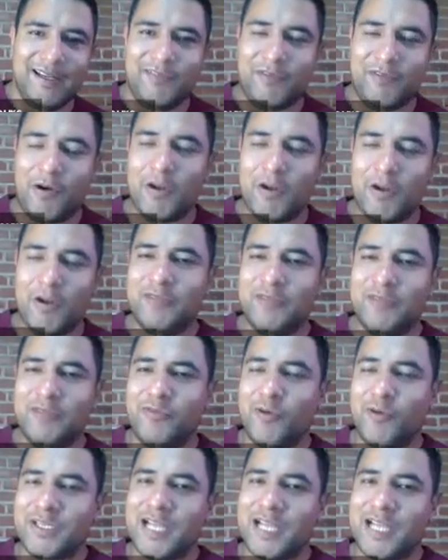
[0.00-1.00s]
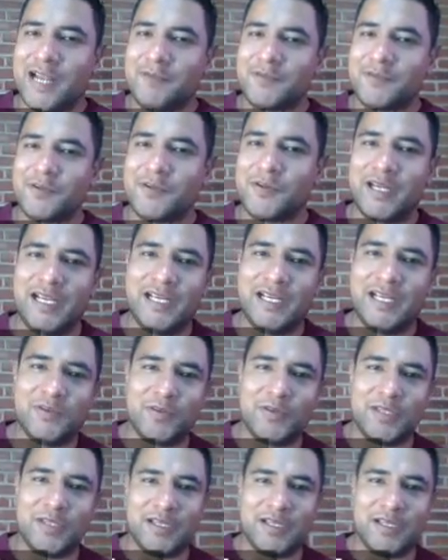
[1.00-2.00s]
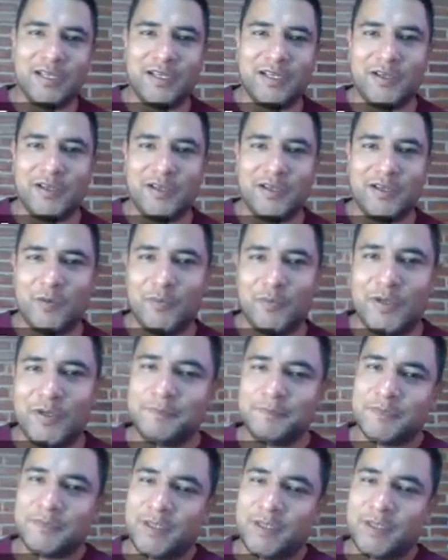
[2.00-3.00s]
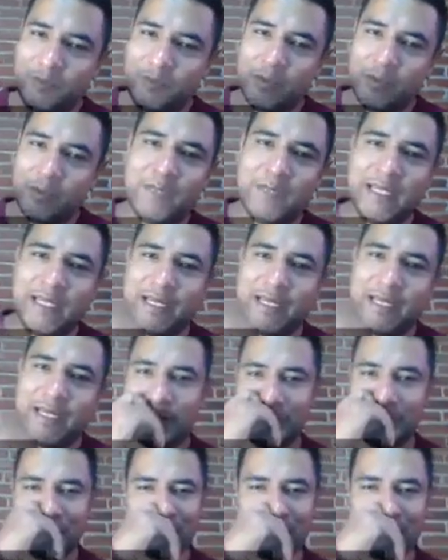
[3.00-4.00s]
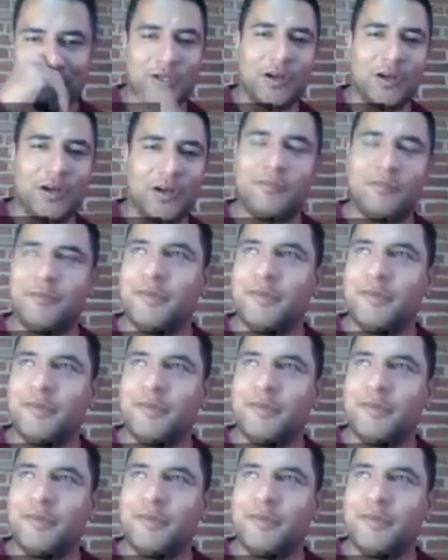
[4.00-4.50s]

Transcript: only 4 times, okay, to the number or the multiplications of